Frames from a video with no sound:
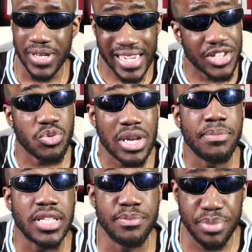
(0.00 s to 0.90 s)
It's really
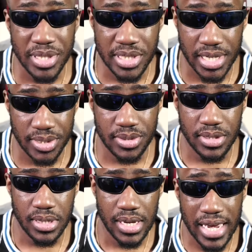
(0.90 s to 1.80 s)
about the business
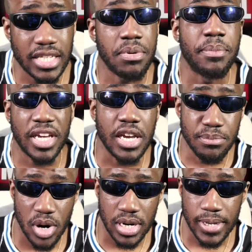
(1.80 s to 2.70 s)
and it's about making
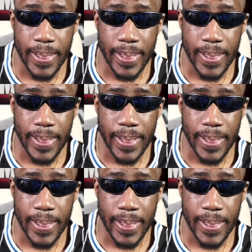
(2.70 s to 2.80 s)
money.